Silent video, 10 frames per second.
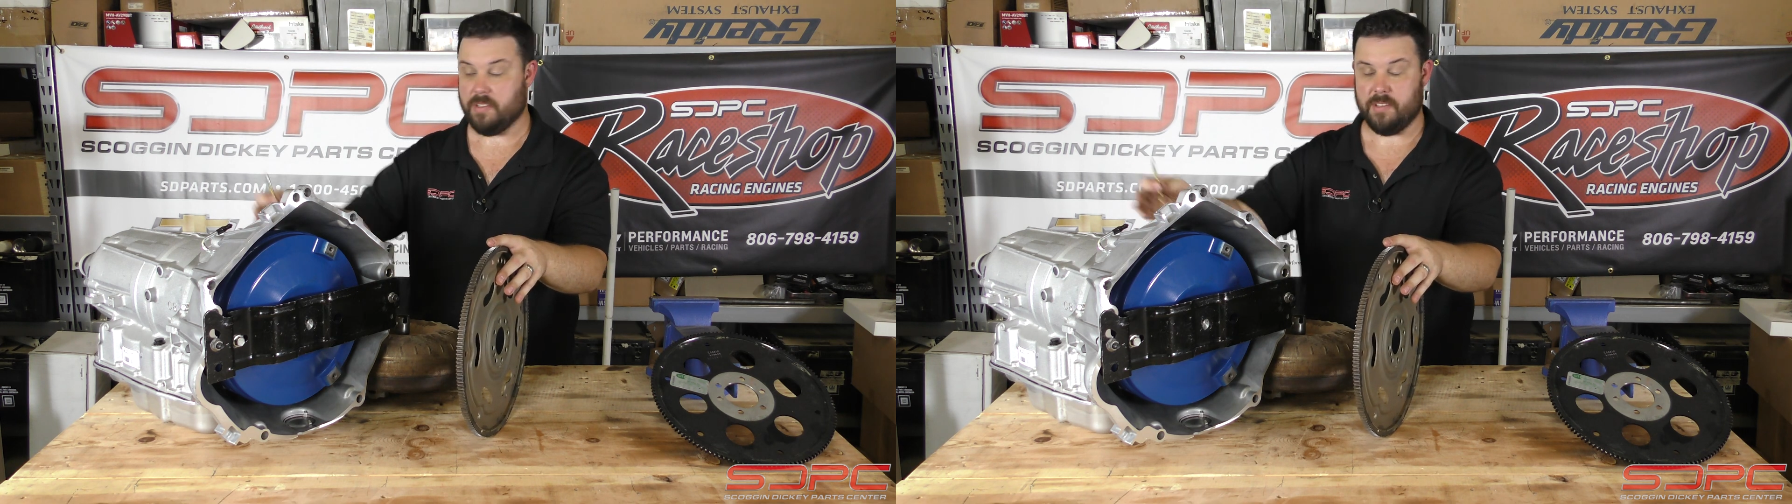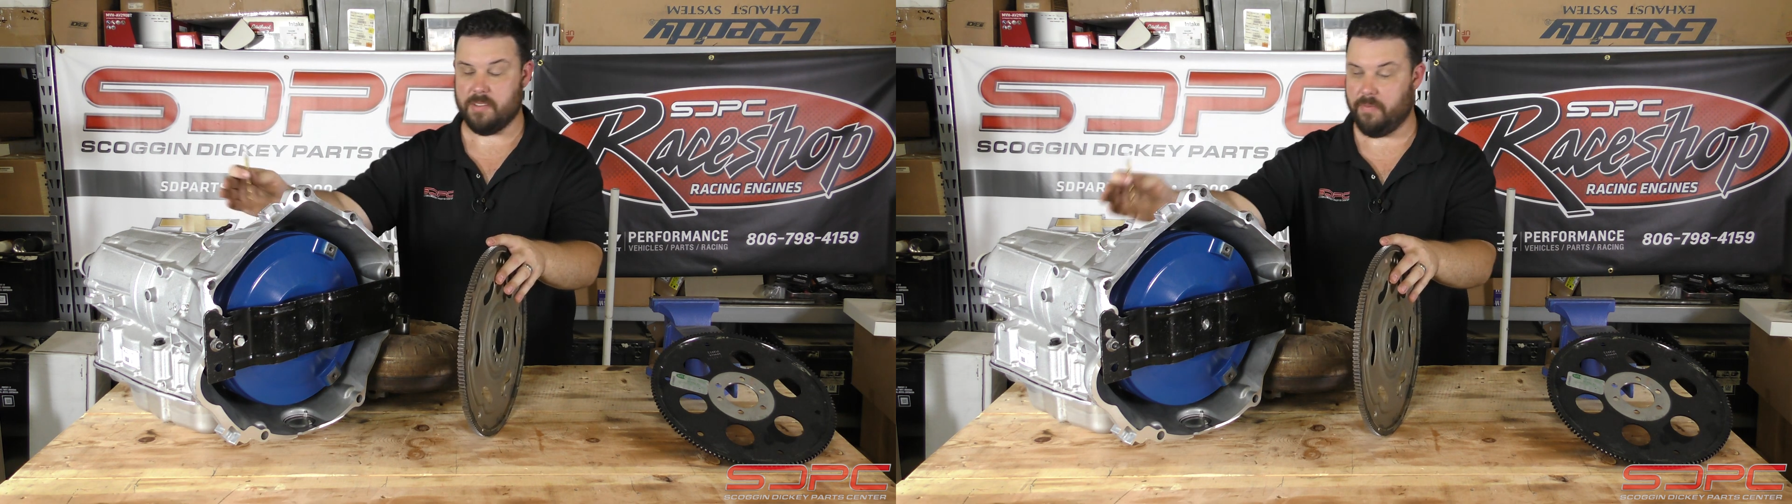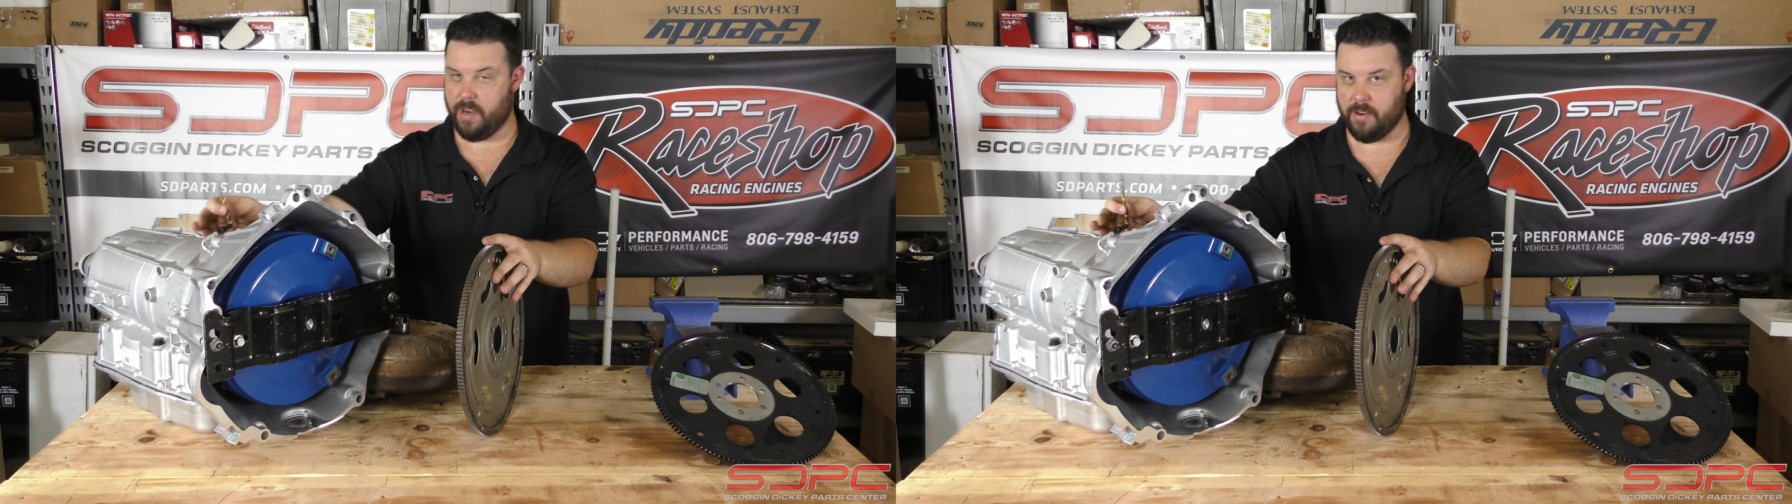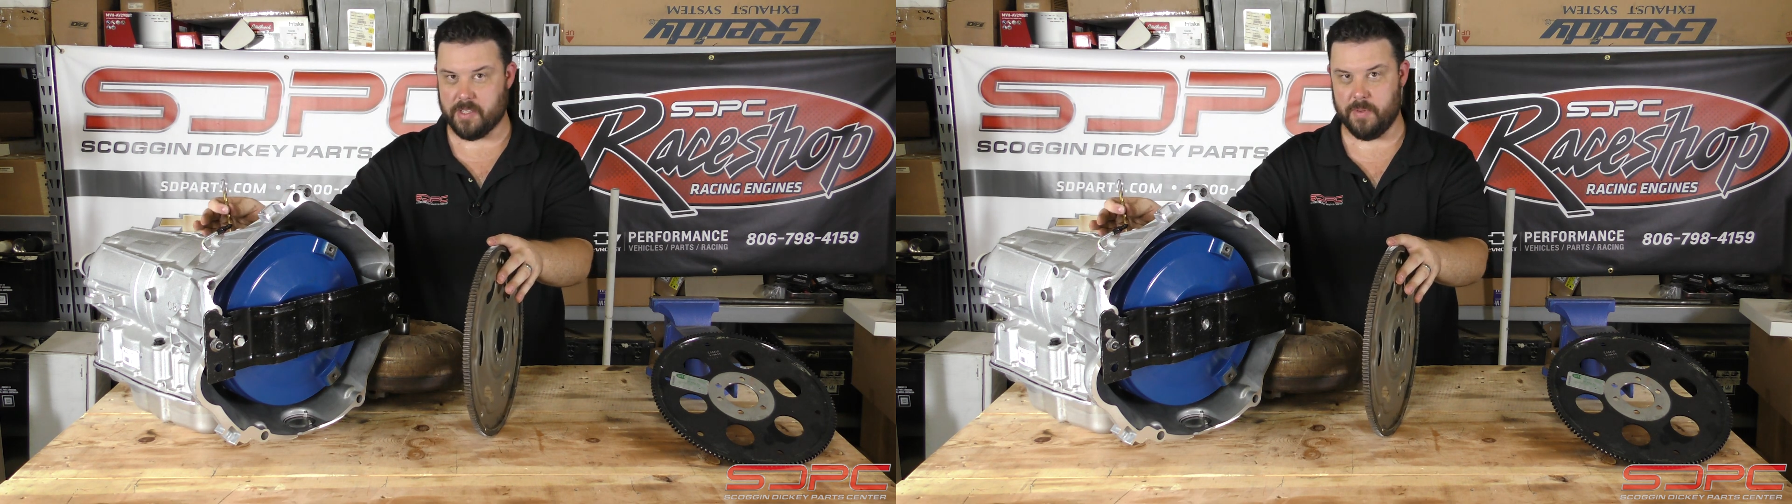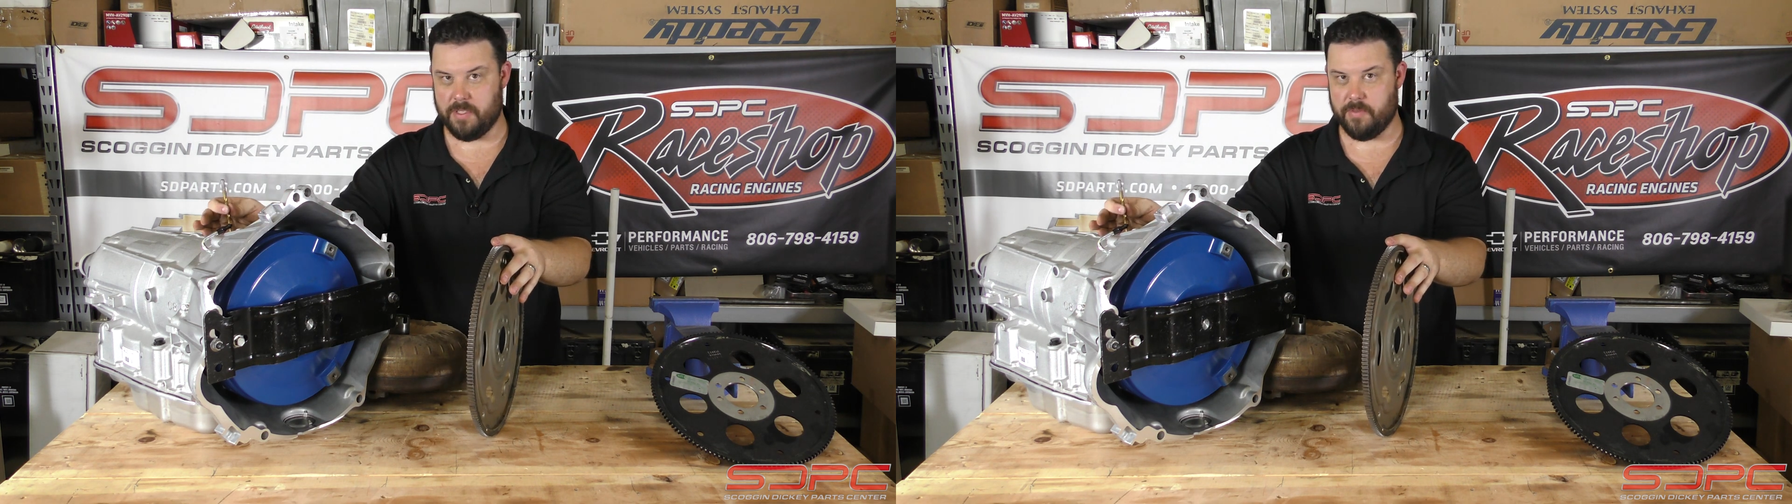This is a very
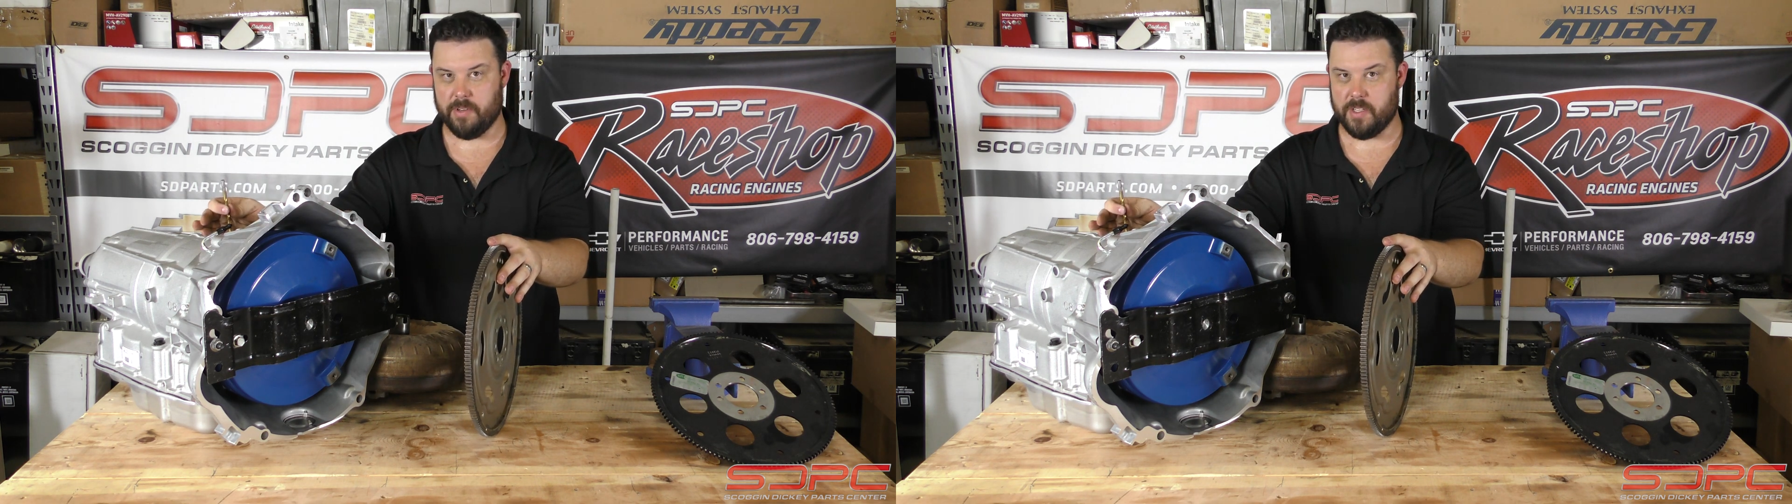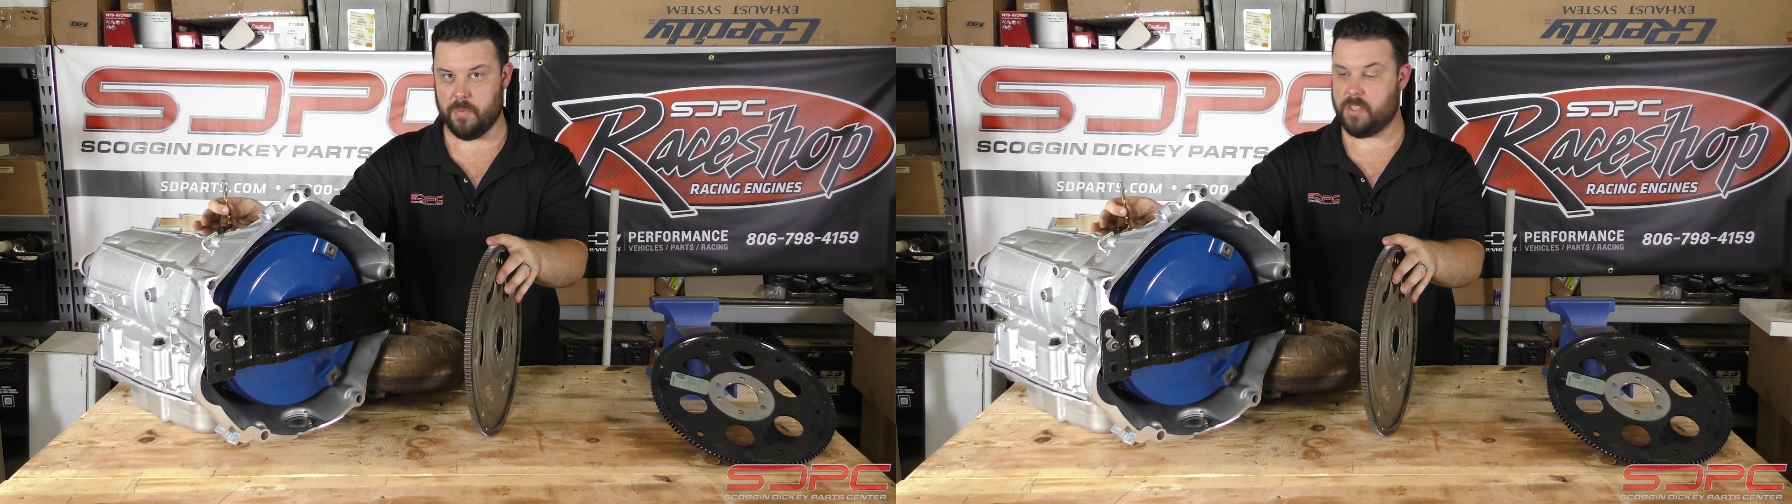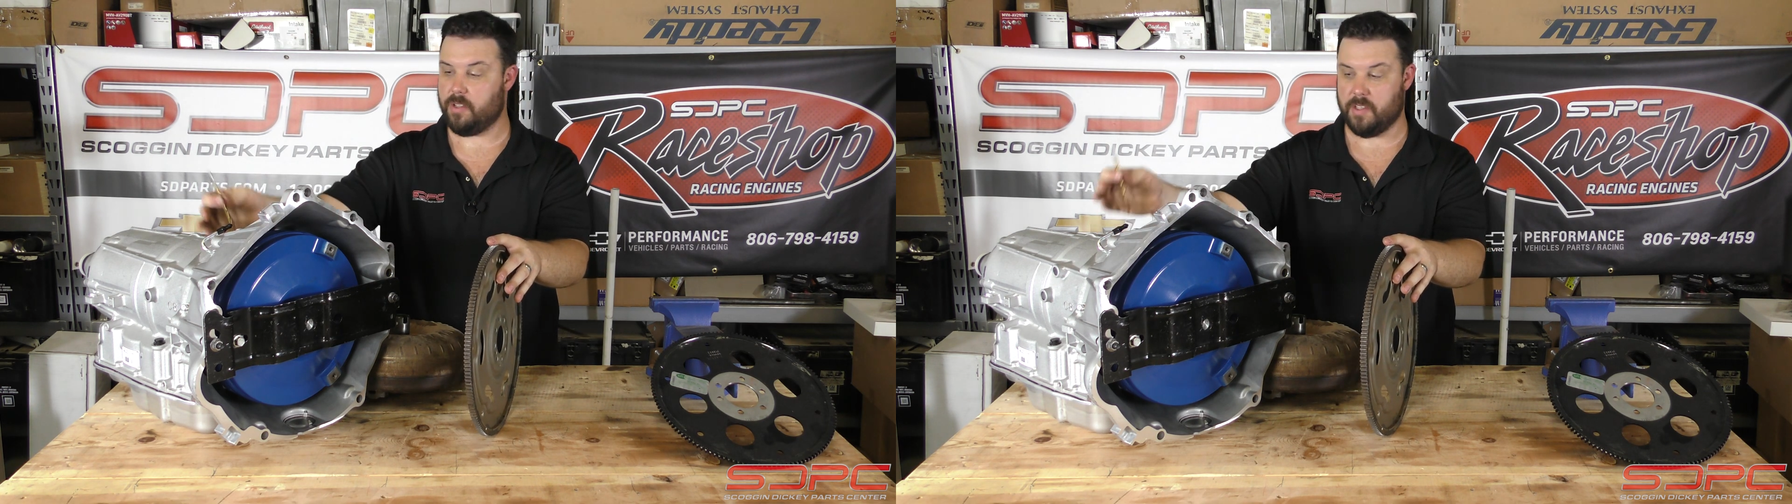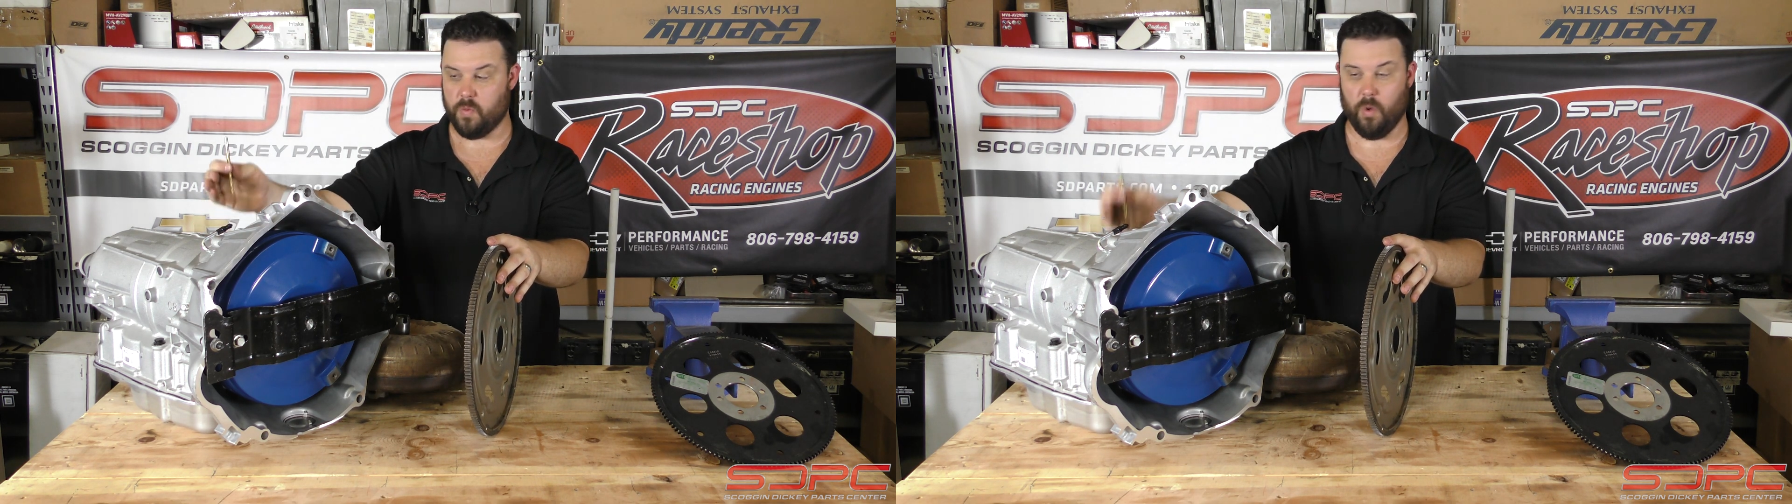expensive transmission that's